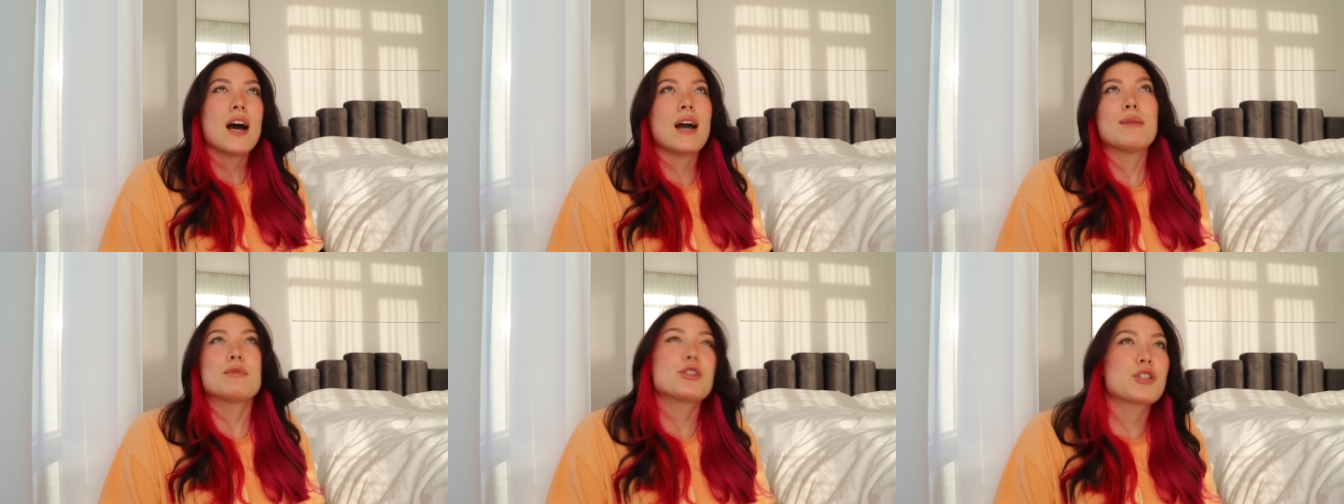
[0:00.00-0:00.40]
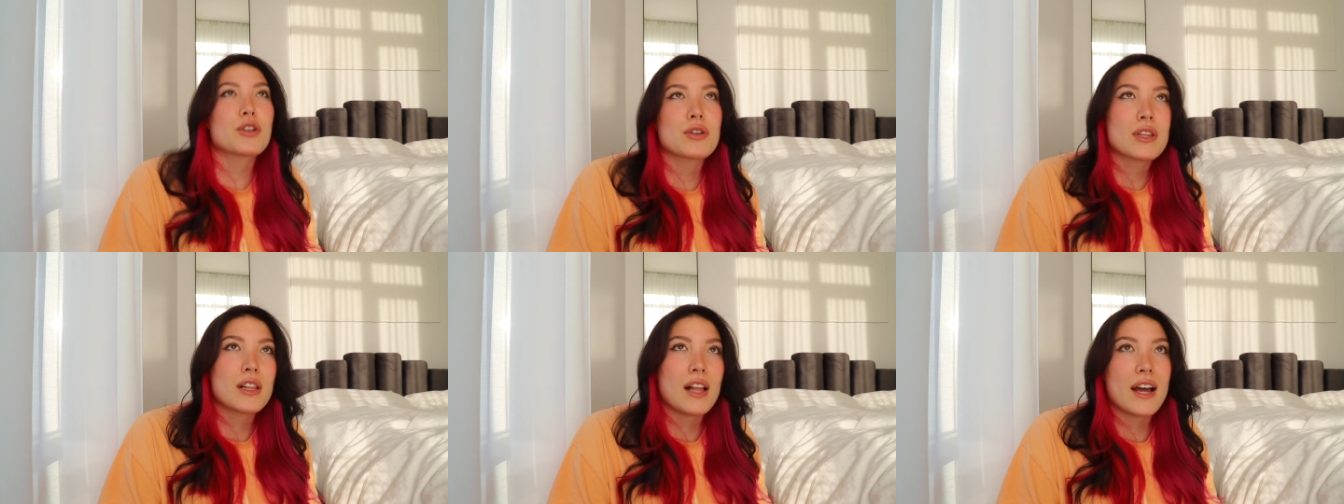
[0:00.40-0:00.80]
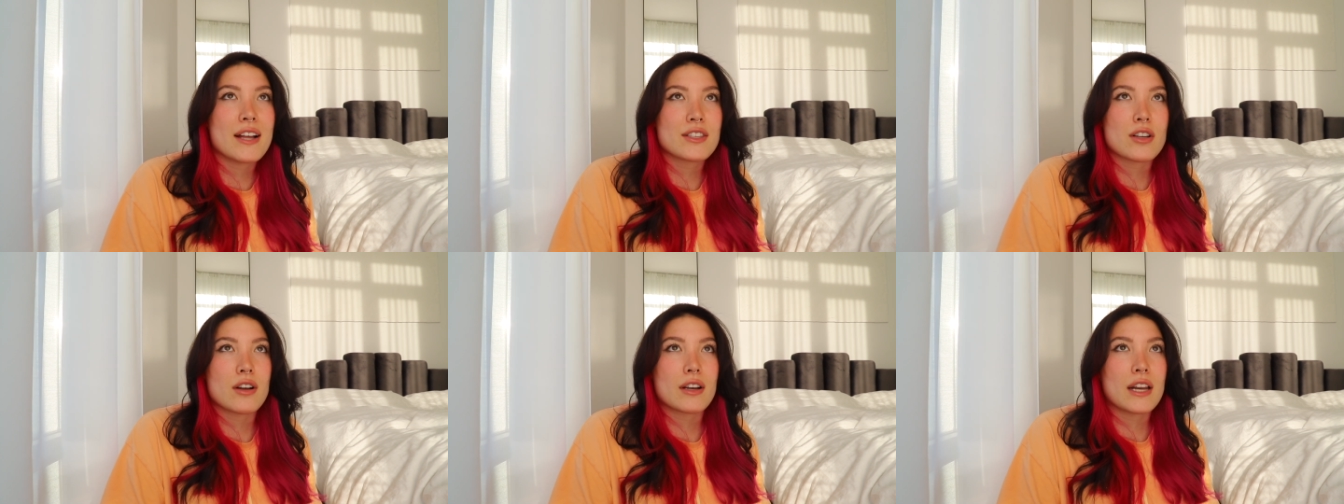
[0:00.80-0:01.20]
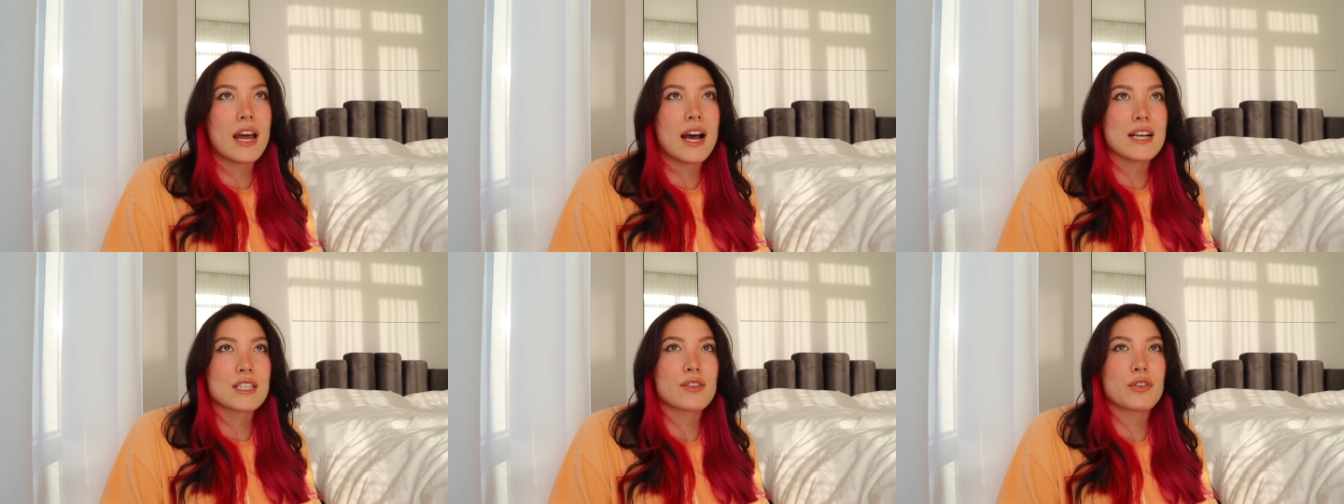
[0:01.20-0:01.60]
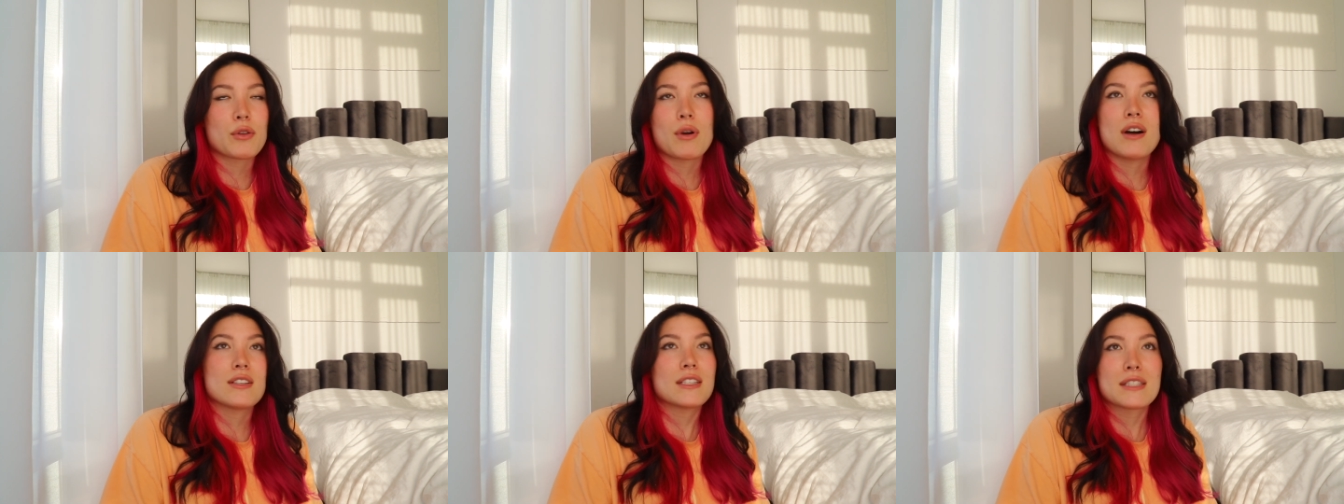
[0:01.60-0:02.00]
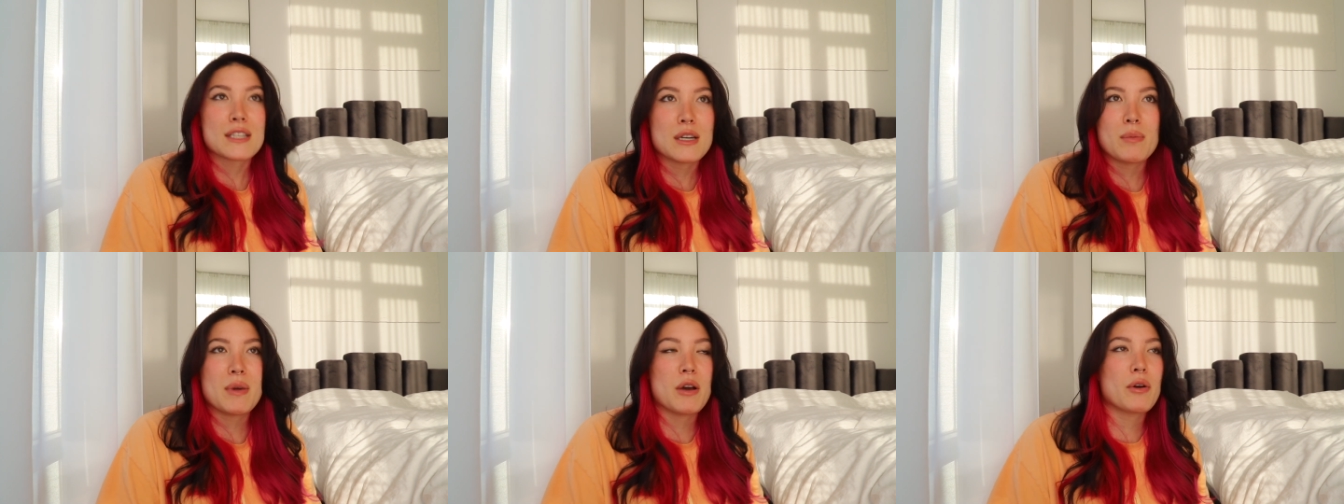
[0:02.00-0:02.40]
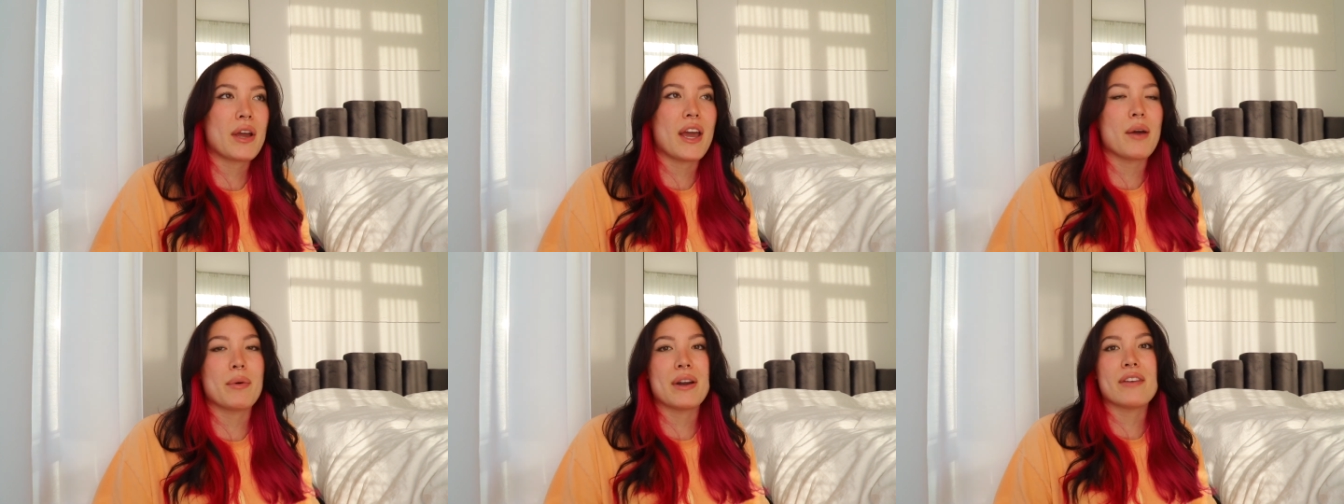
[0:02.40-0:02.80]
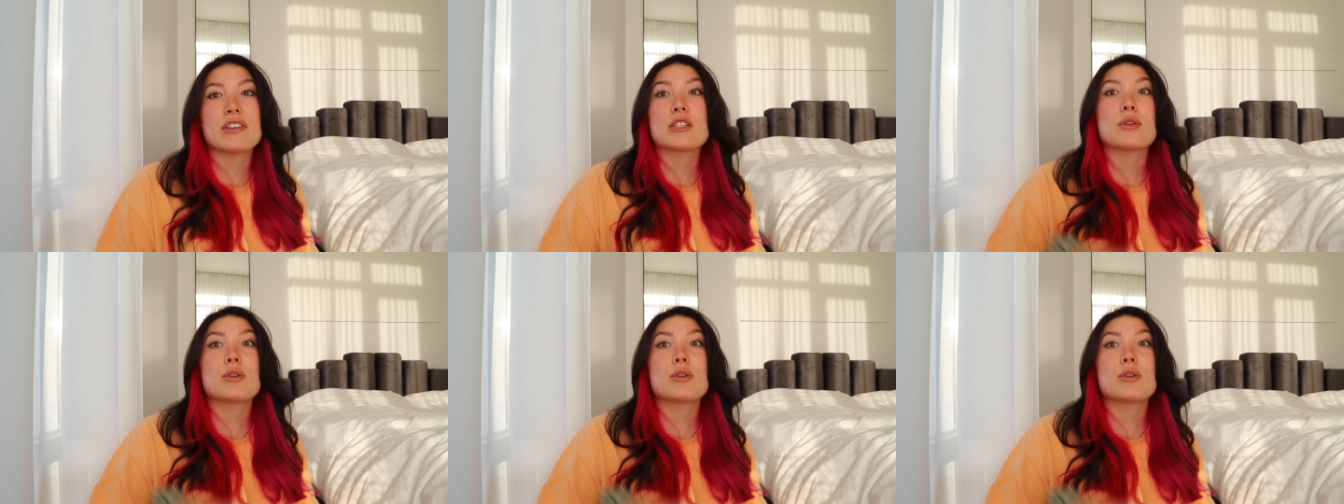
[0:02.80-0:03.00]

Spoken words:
I'm sure the clients aren't gonna ask for the RAWs, it's gonna be okay, whatever.